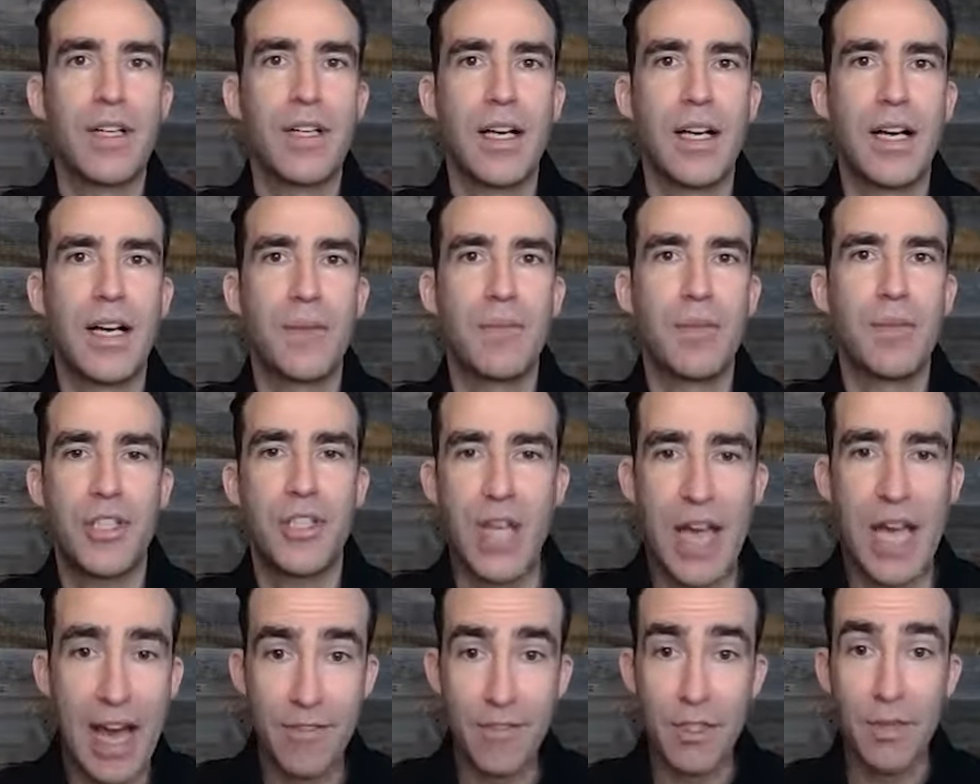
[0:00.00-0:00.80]
But
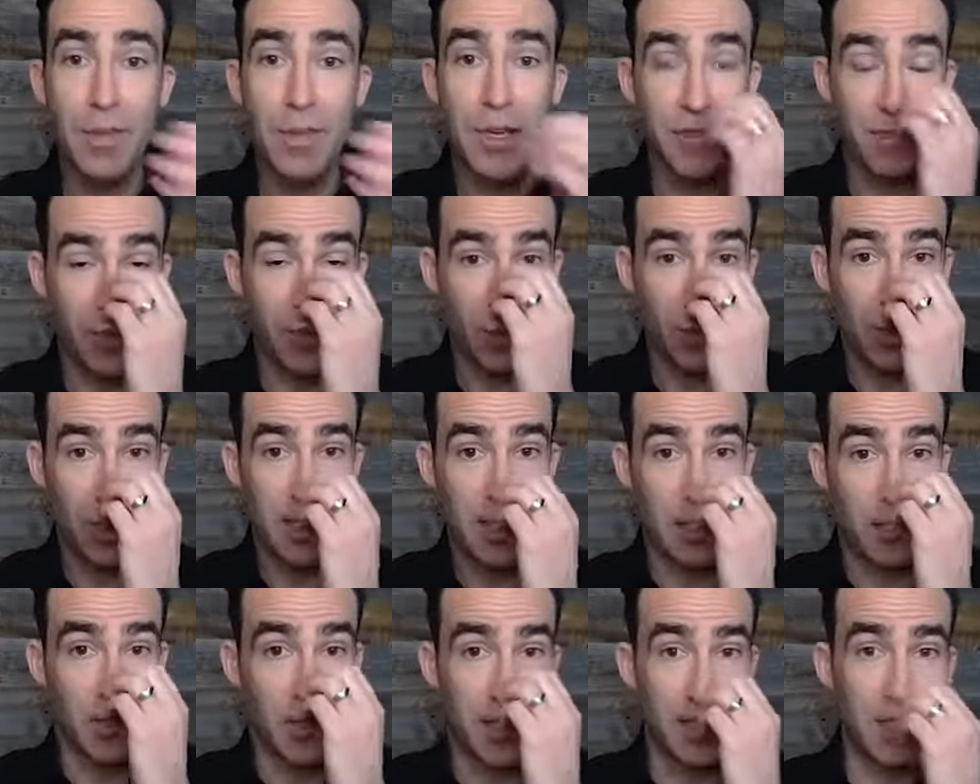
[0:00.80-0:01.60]
you have to be
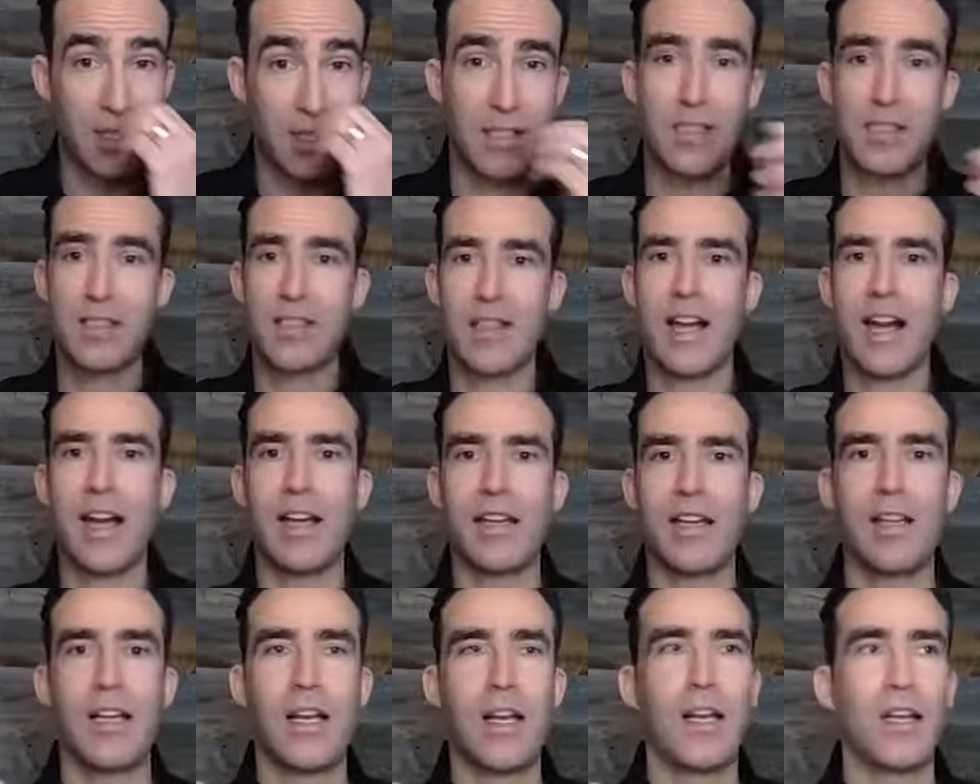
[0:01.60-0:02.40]
focused, right? This is
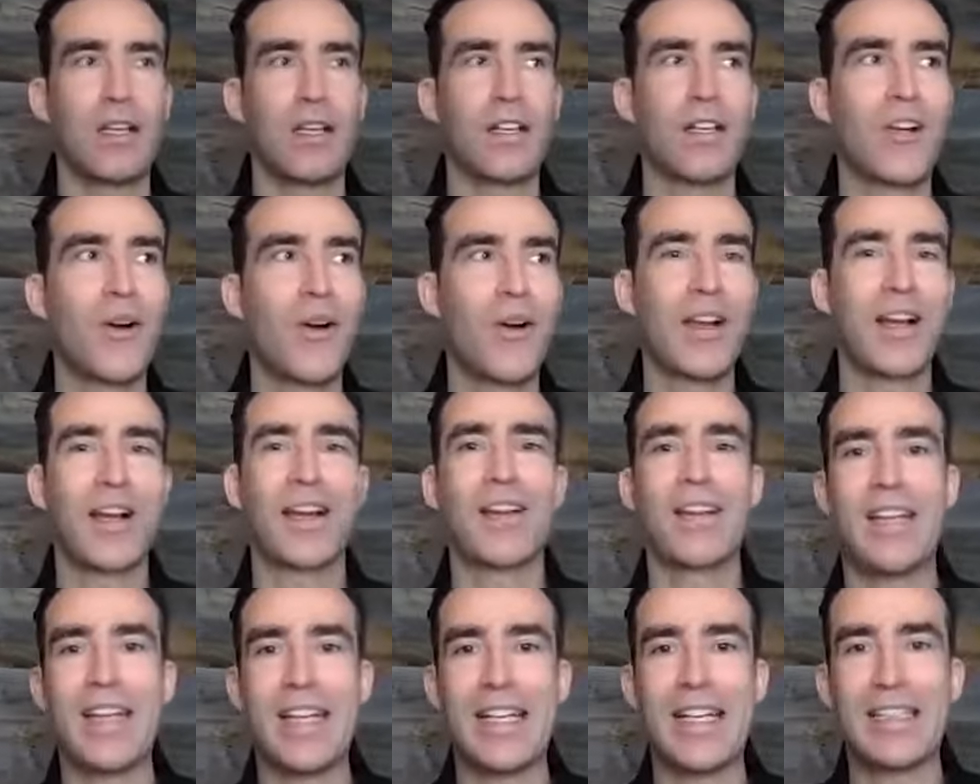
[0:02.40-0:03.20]
not going on
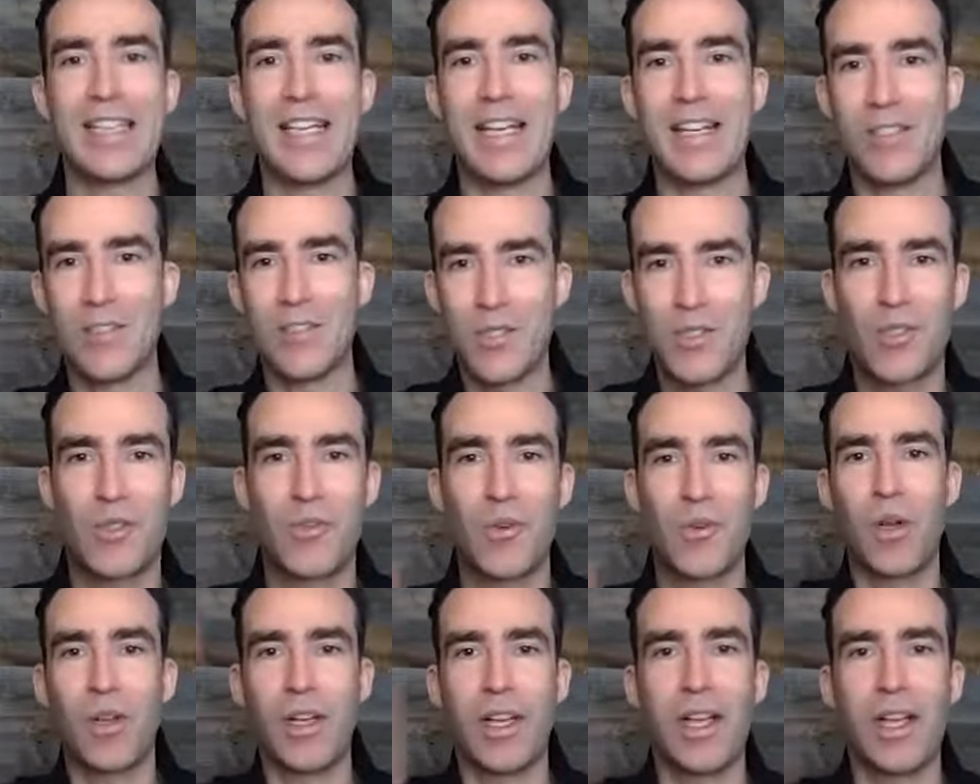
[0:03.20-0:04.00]
LinkedIn,
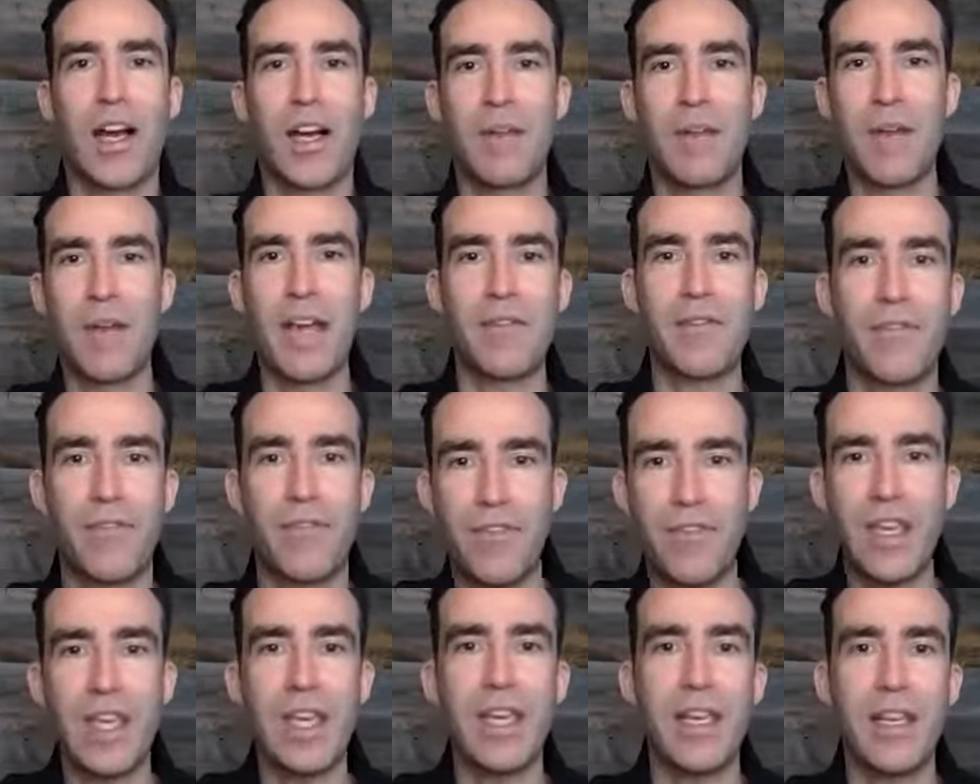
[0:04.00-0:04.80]
scrolling on my
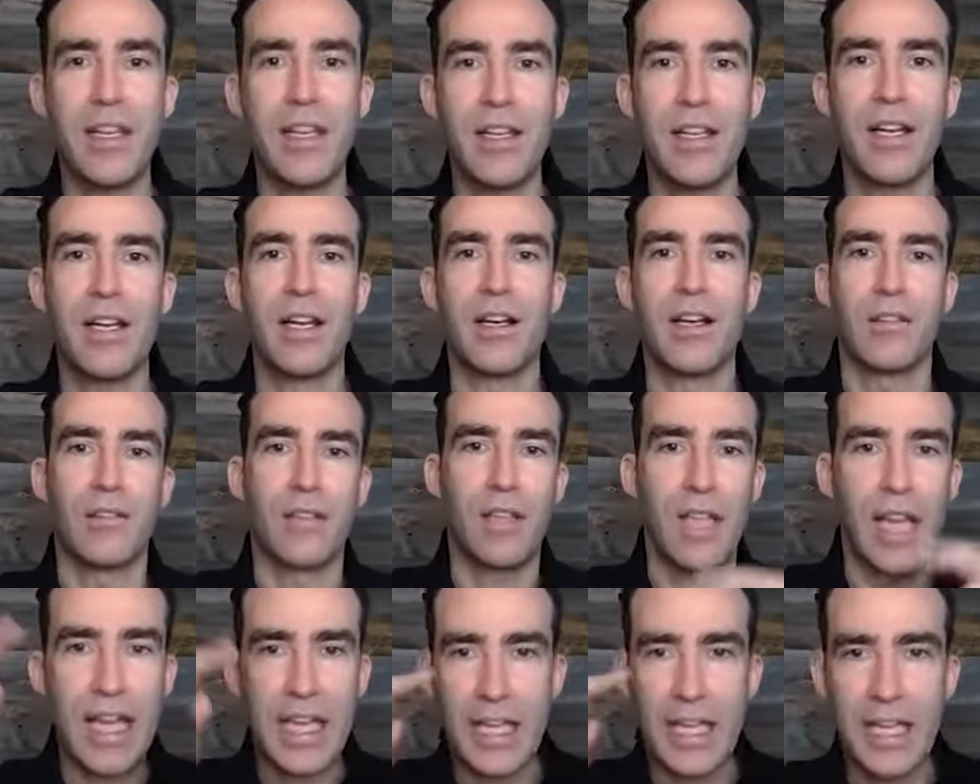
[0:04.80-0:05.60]
feed,
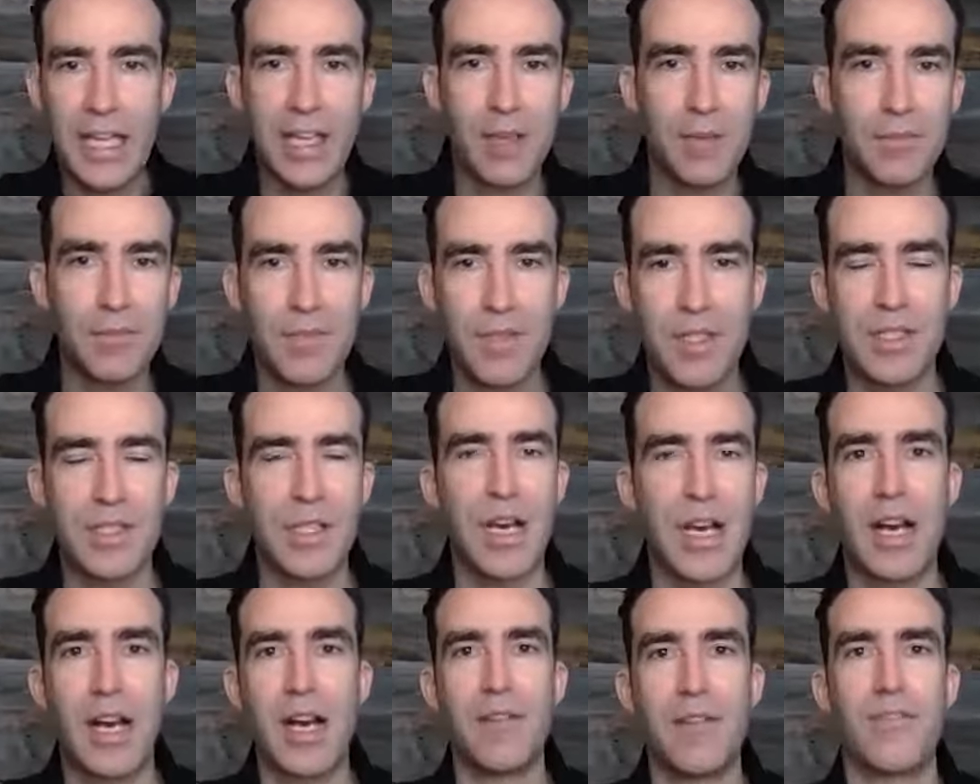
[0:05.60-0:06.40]
liking
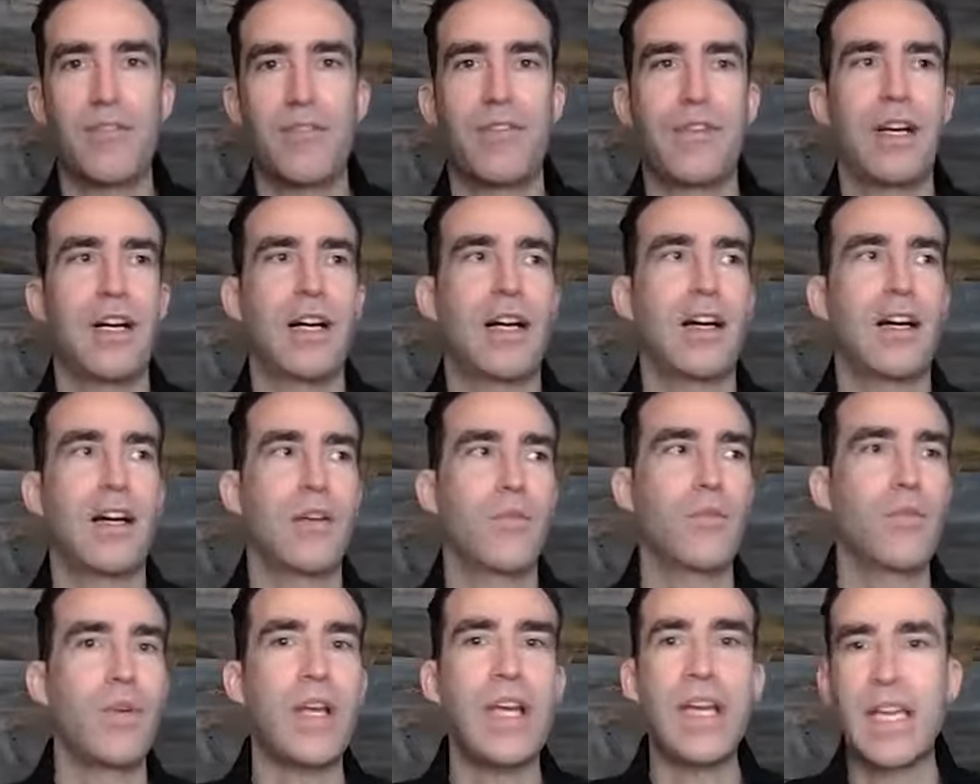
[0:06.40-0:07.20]
stuff,
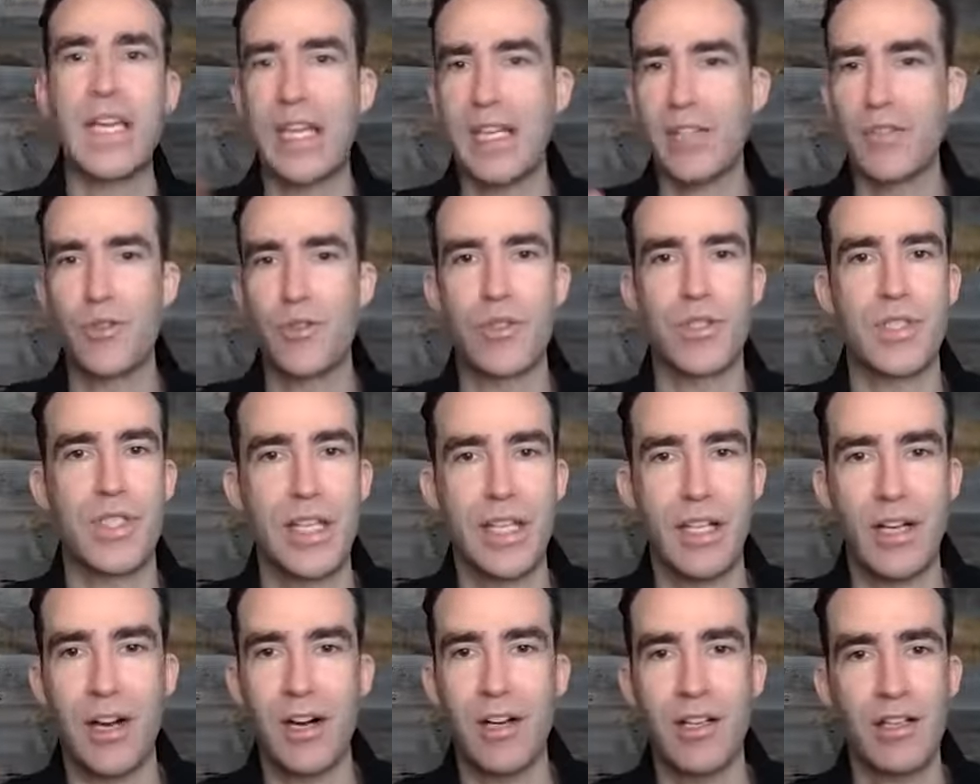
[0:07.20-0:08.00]
reading
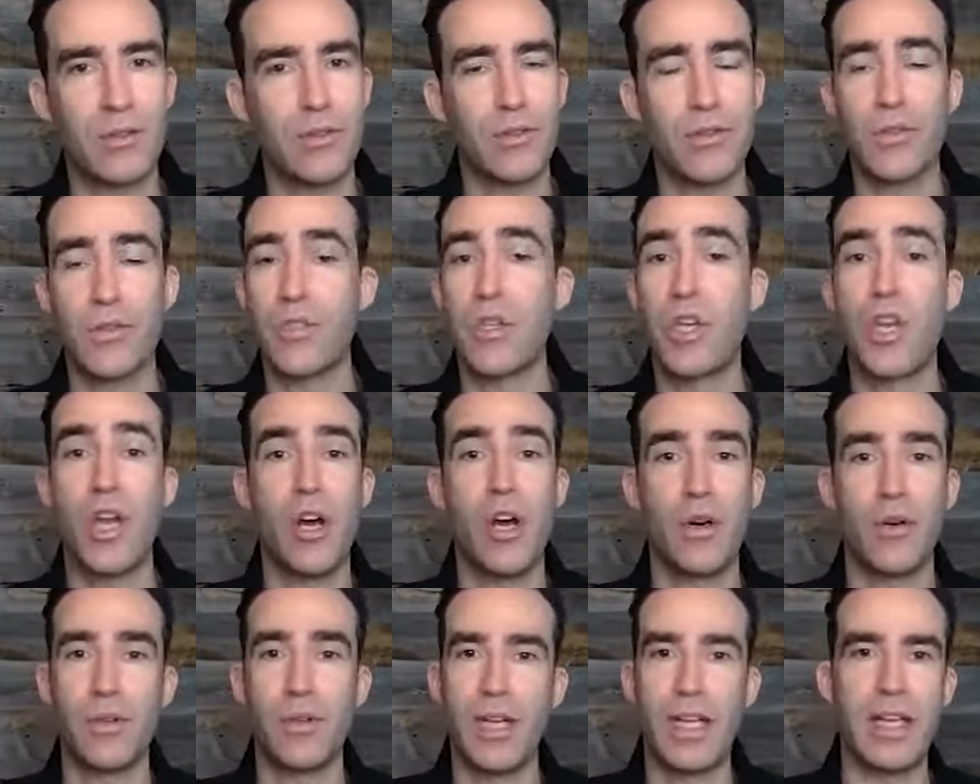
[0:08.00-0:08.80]
interesting articles.
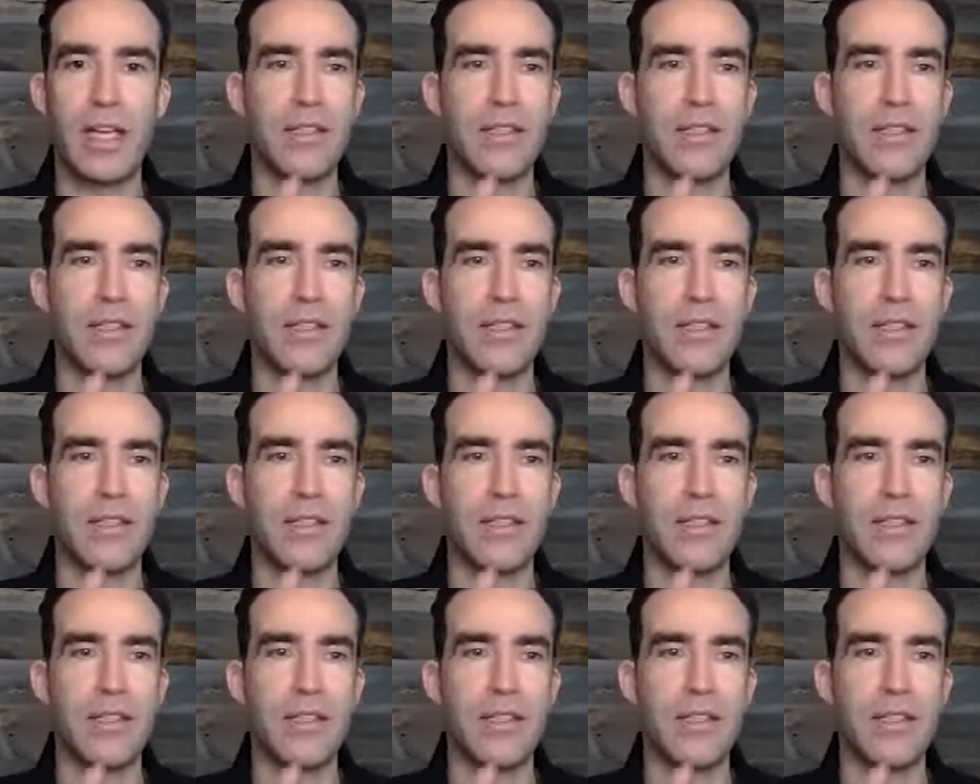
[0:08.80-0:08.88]
No,